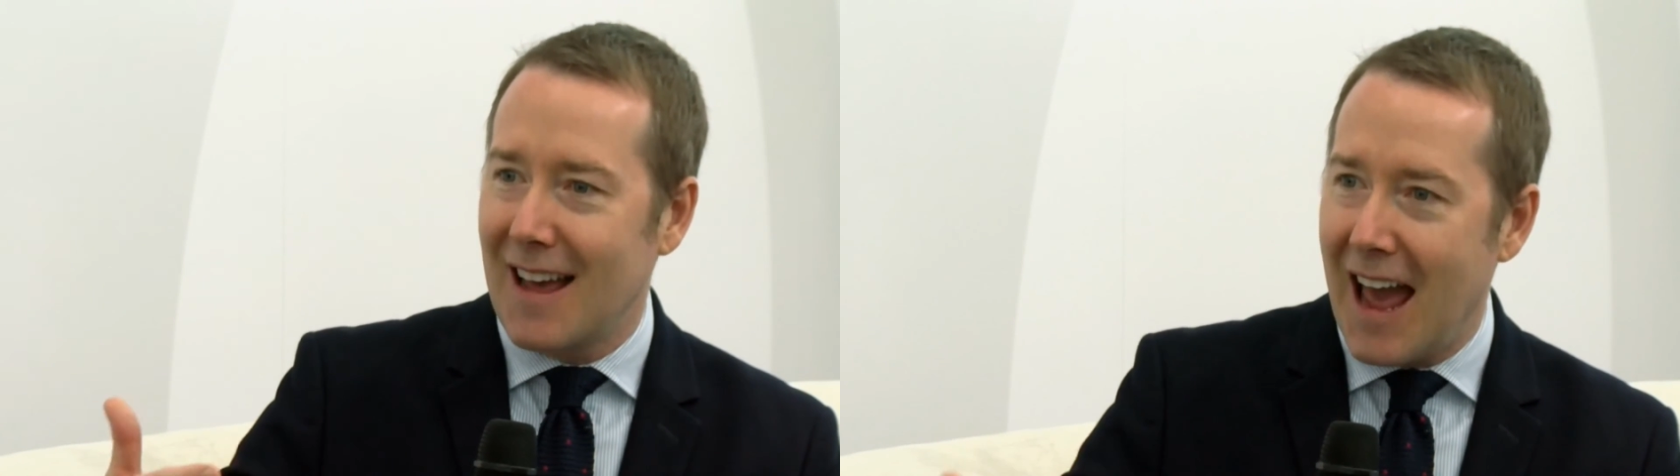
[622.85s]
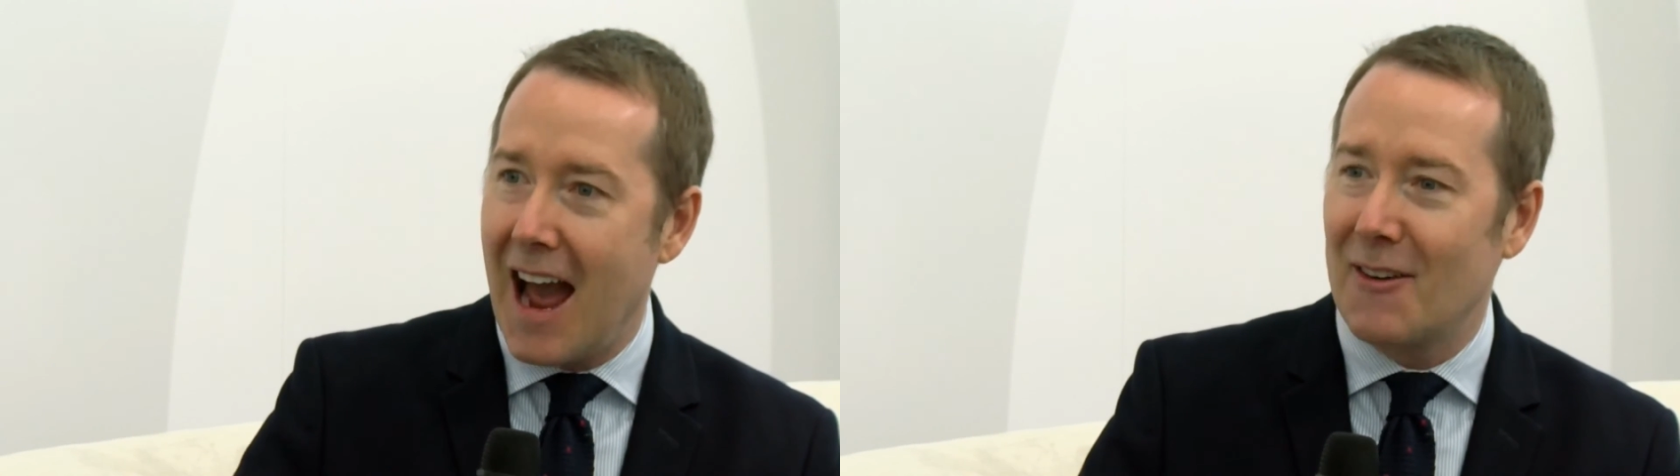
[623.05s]

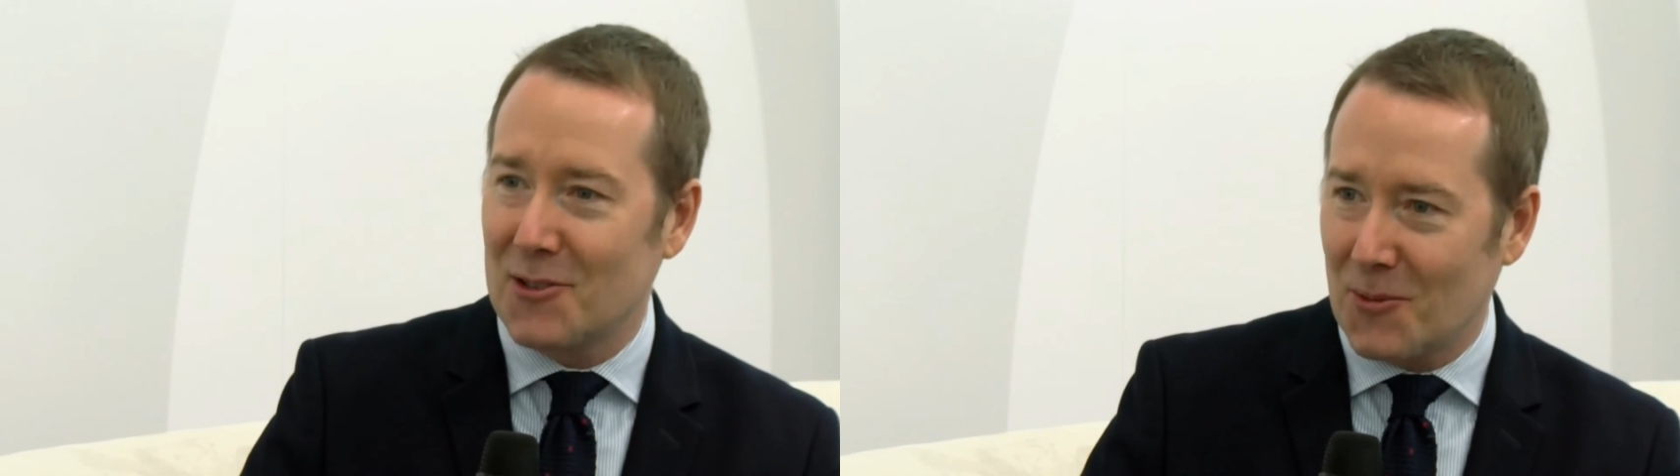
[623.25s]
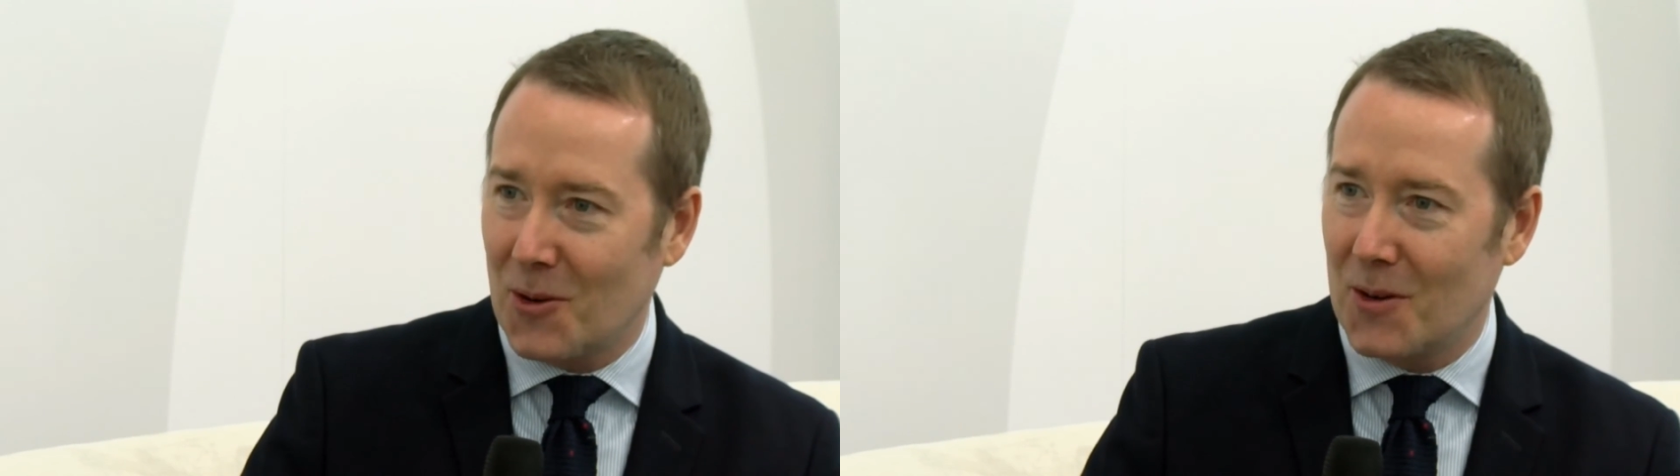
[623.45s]

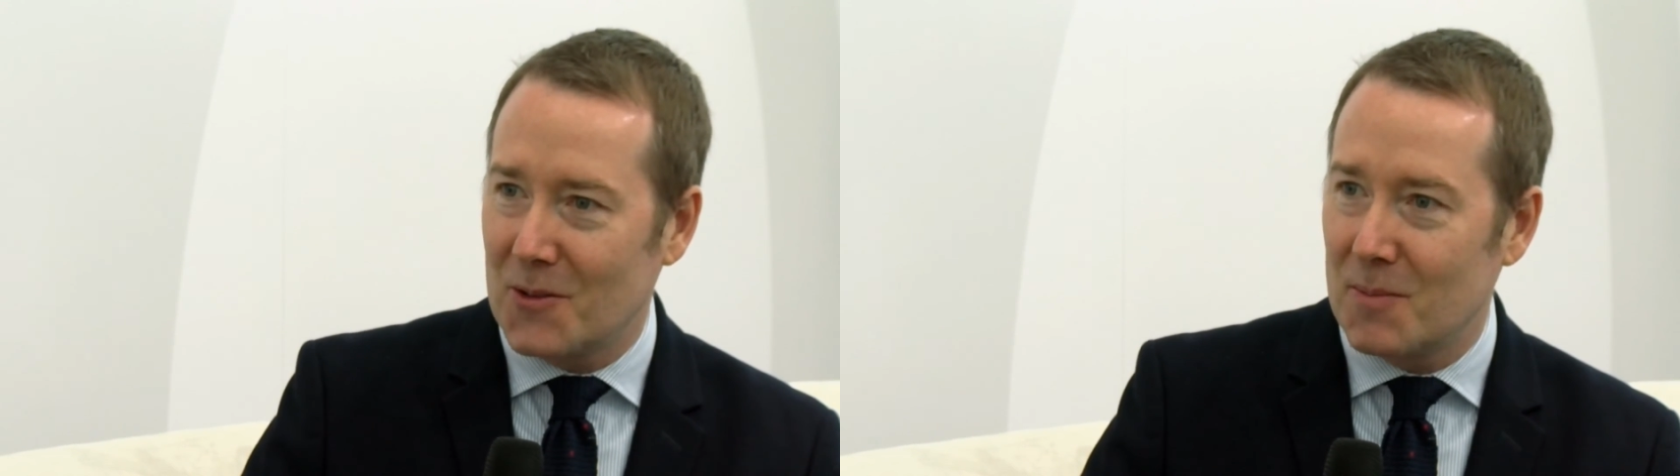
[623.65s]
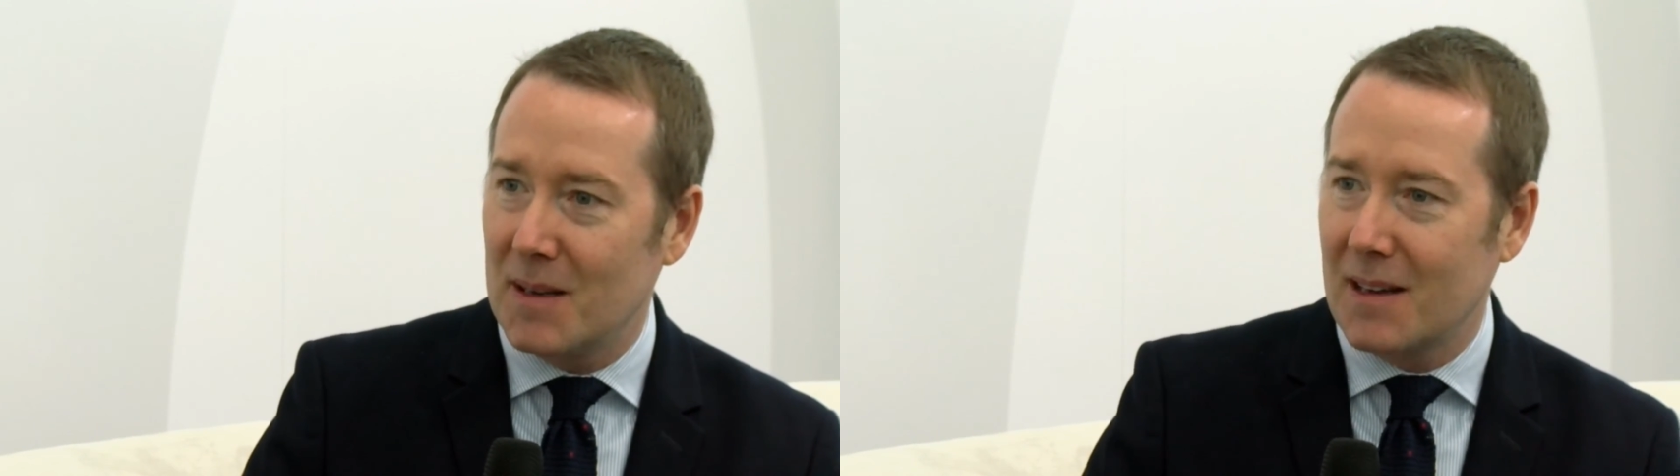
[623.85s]

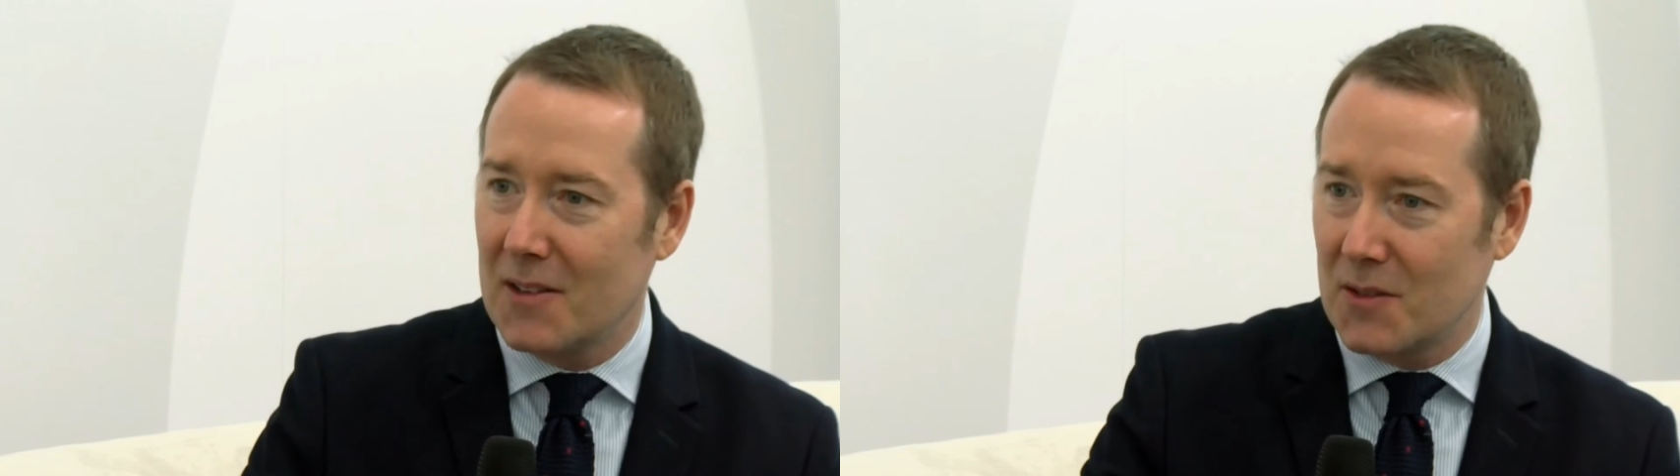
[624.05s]
afterwards because